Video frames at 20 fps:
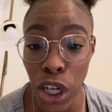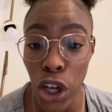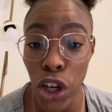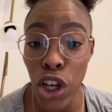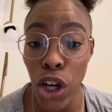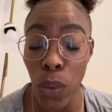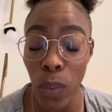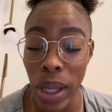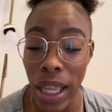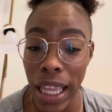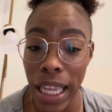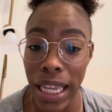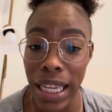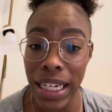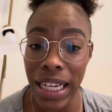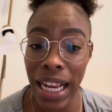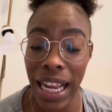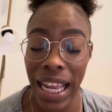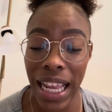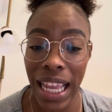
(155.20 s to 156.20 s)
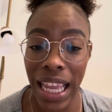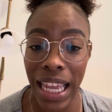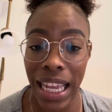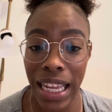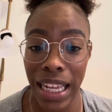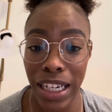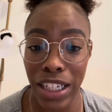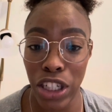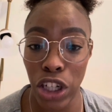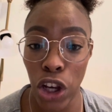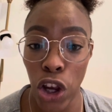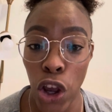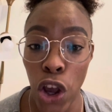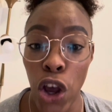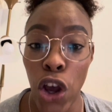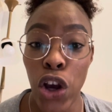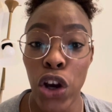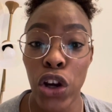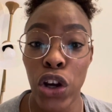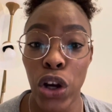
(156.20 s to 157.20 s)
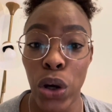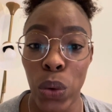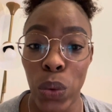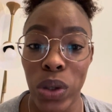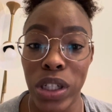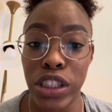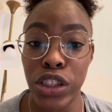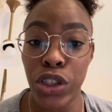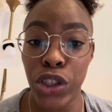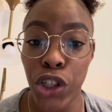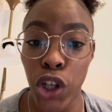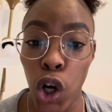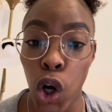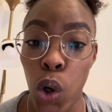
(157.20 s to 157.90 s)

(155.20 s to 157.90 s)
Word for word: go ahead and go and do your